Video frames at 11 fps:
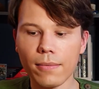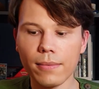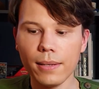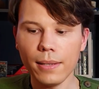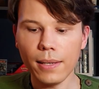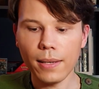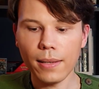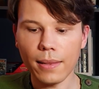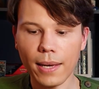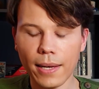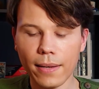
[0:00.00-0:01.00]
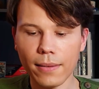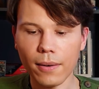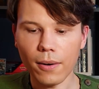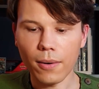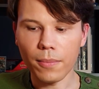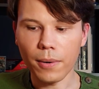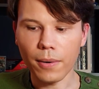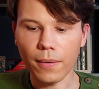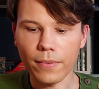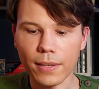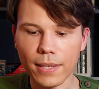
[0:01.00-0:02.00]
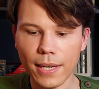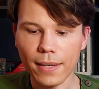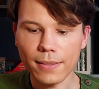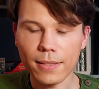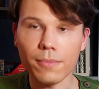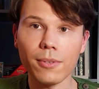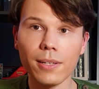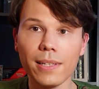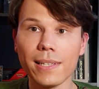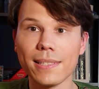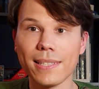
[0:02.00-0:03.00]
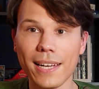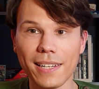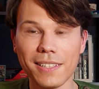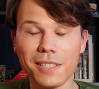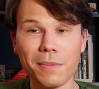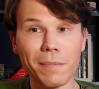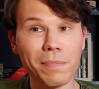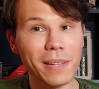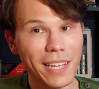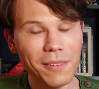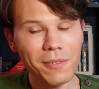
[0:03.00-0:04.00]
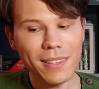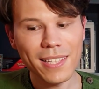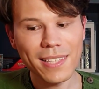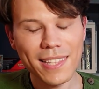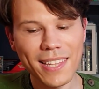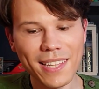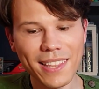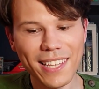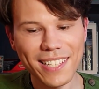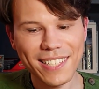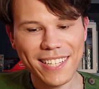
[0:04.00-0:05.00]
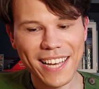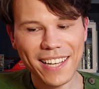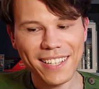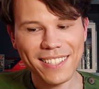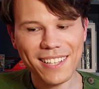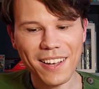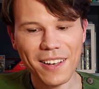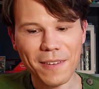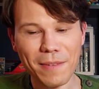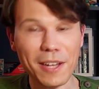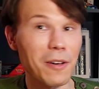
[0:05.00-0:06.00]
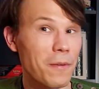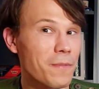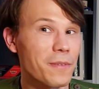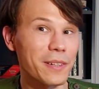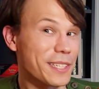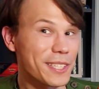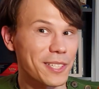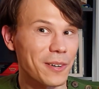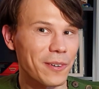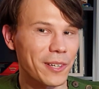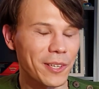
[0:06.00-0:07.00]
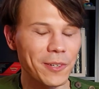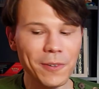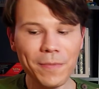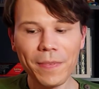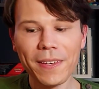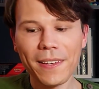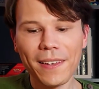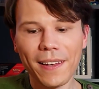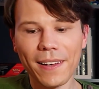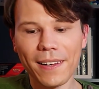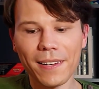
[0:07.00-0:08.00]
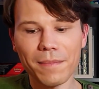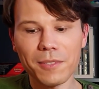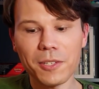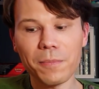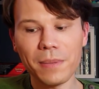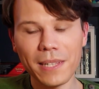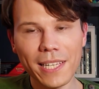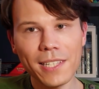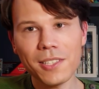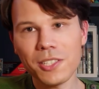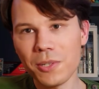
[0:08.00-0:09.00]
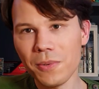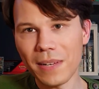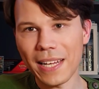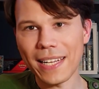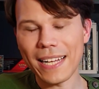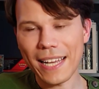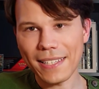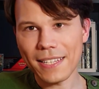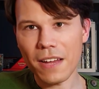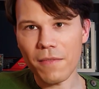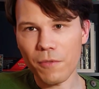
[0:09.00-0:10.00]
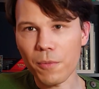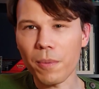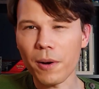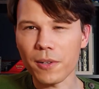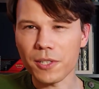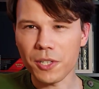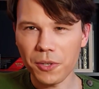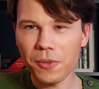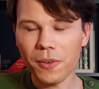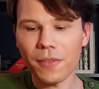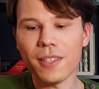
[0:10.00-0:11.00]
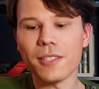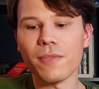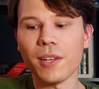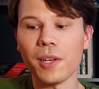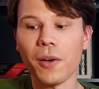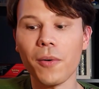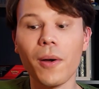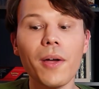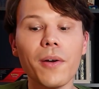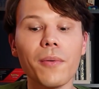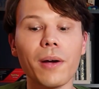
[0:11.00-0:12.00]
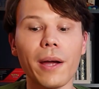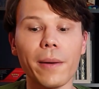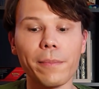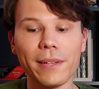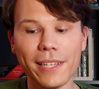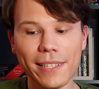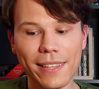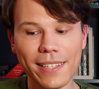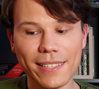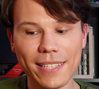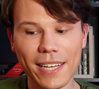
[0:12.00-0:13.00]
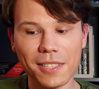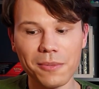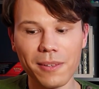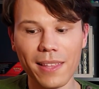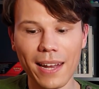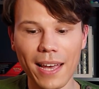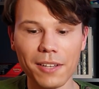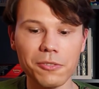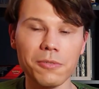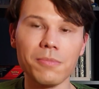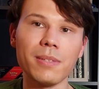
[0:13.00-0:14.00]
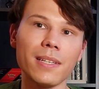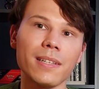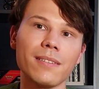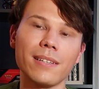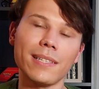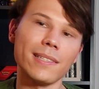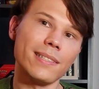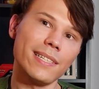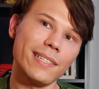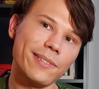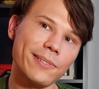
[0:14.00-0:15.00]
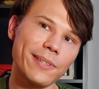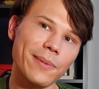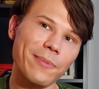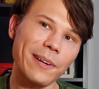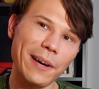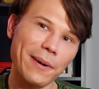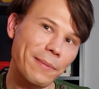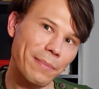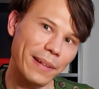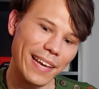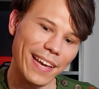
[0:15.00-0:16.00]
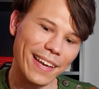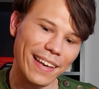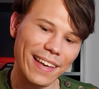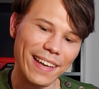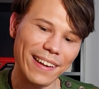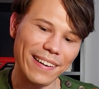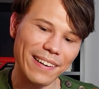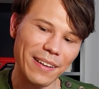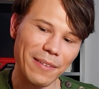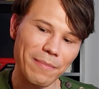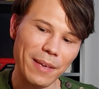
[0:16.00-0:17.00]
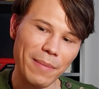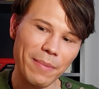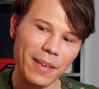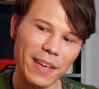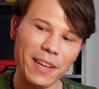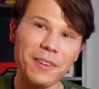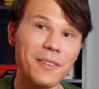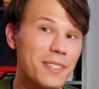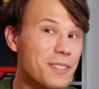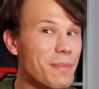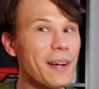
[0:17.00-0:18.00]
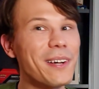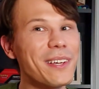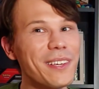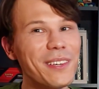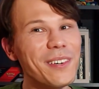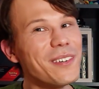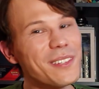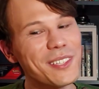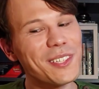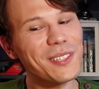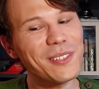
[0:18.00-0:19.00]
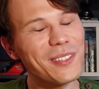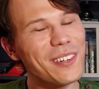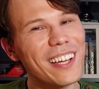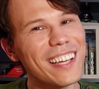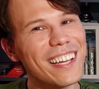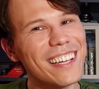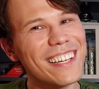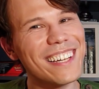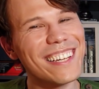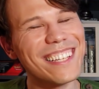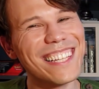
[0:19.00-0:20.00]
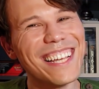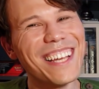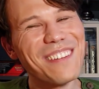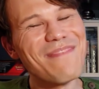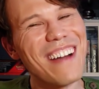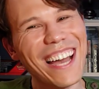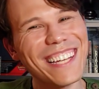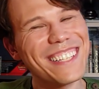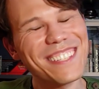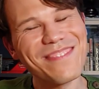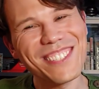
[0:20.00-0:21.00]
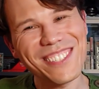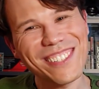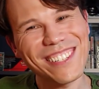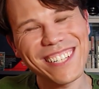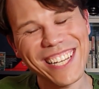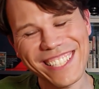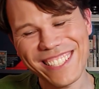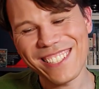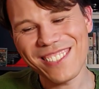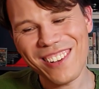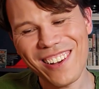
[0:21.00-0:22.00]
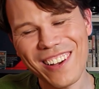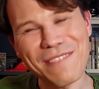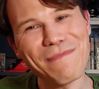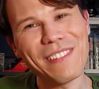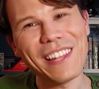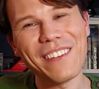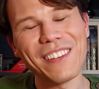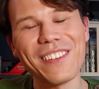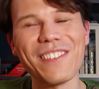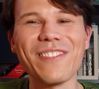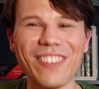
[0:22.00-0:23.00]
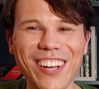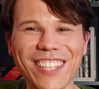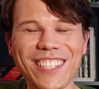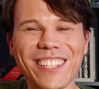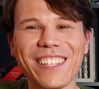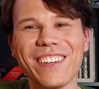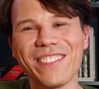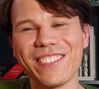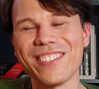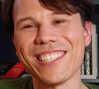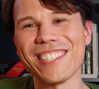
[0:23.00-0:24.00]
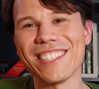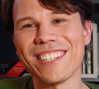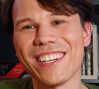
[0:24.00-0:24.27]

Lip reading: really like the artwork of the decks. I'm really excited to be playing with these decks, and hopefully so are you. So please tune in next time for part 2 of this video, where I play these decks with an actual beginner and teach someone how to play, and maybe it'll inspire you to buy some starter decks as well and play with your friends and loved ones,